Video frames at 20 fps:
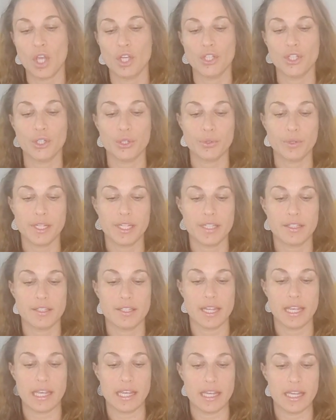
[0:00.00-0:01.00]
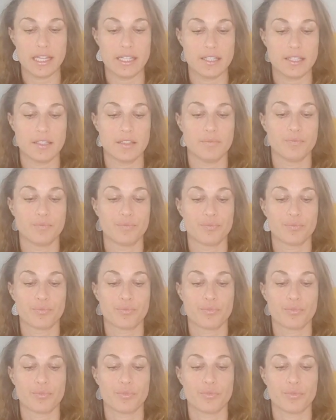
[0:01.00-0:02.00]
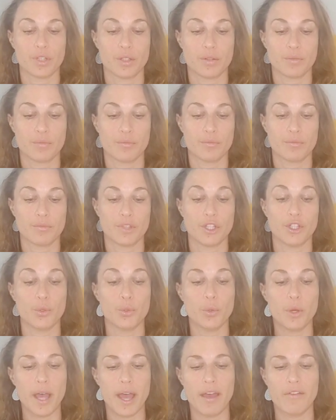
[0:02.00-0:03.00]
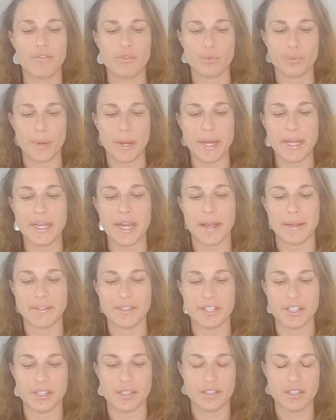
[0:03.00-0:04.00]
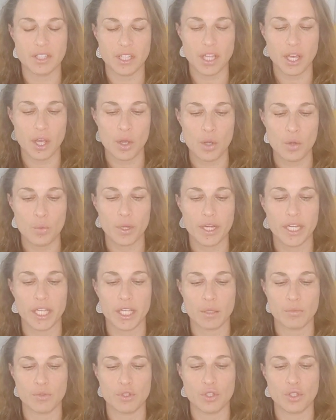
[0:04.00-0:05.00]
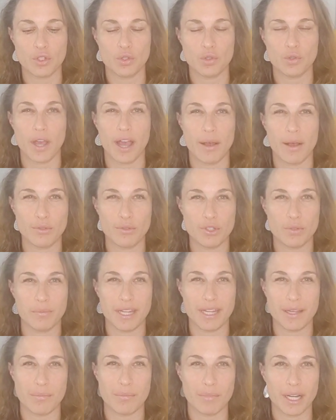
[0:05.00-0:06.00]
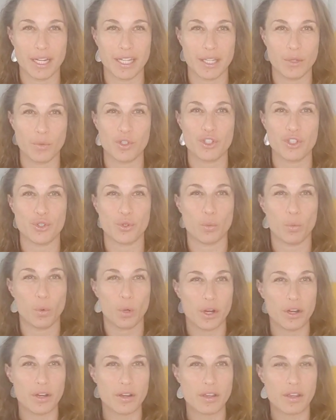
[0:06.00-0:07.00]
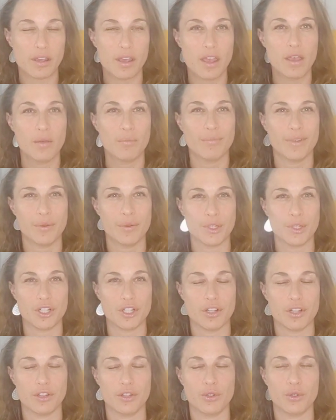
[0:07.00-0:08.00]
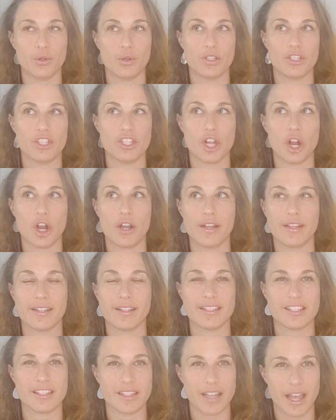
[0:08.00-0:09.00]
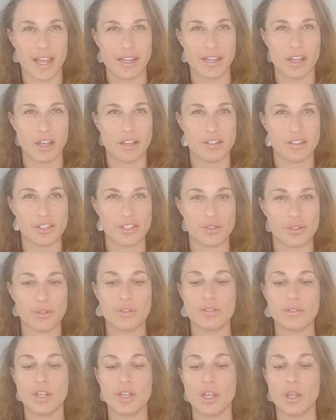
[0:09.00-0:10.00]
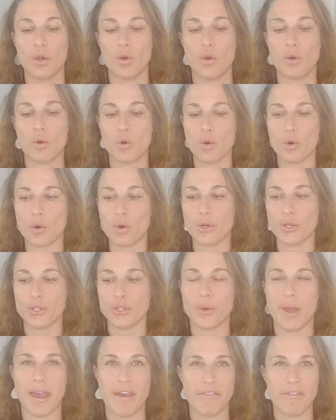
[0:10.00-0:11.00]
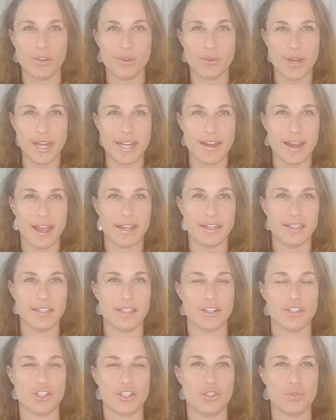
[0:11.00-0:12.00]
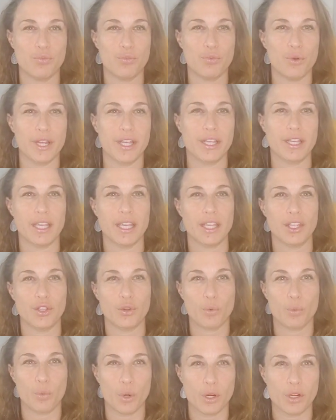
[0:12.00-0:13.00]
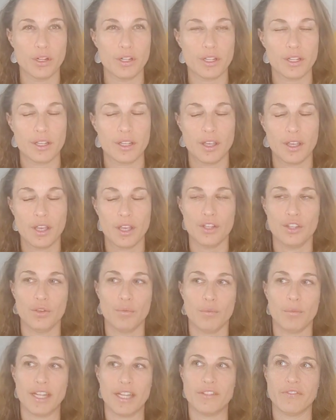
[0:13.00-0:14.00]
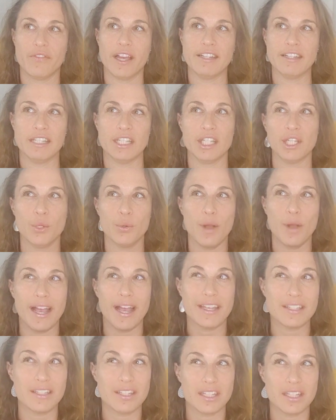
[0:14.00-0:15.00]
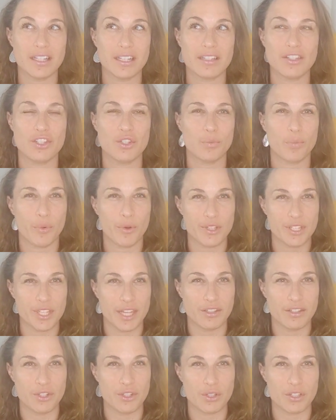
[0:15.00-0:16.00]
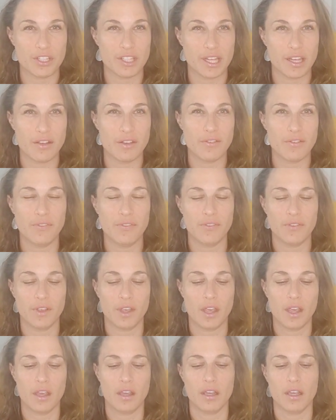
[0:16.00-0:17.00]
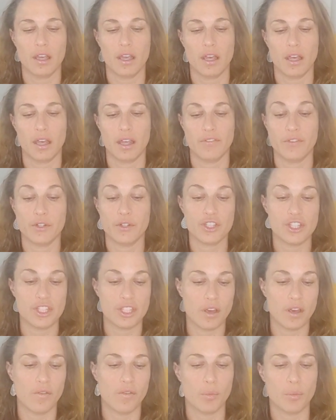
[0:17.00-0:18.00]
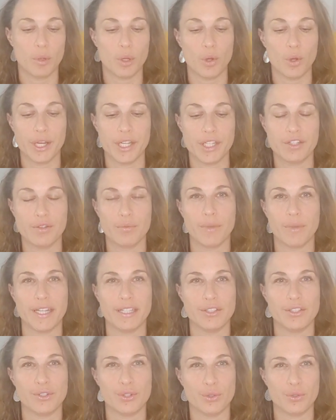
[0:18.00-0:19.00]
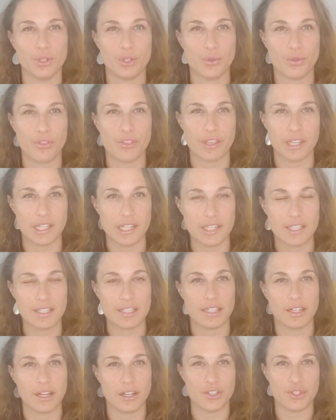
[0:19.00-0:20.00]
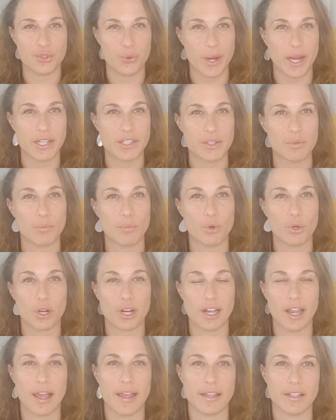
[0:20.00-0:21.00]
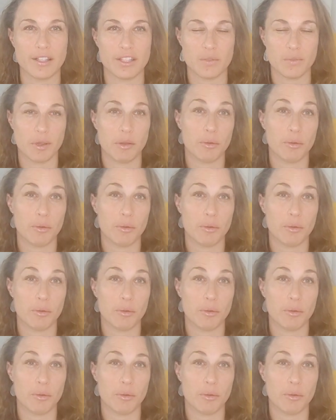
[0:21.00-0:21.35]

Uranus is, mm, you will have great ideas though when it comes to how to make money with your work. Maybe you're, you're starting a side hustle or you have great ideas to bring in your work. You might find new ideas to present yourself. Uh, if you're self-employed, you might do new things that attract more clients.